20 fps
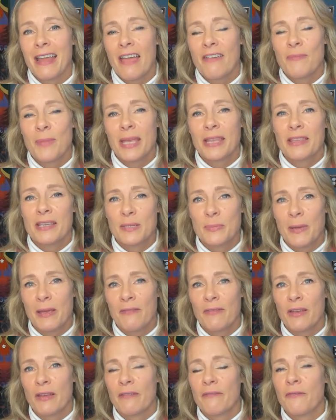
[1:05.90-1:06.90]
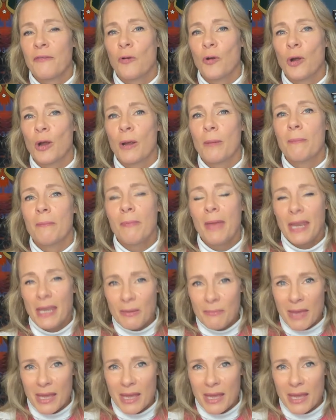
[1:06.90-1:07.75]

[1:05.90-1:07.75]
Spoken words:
I've made this pivot for many,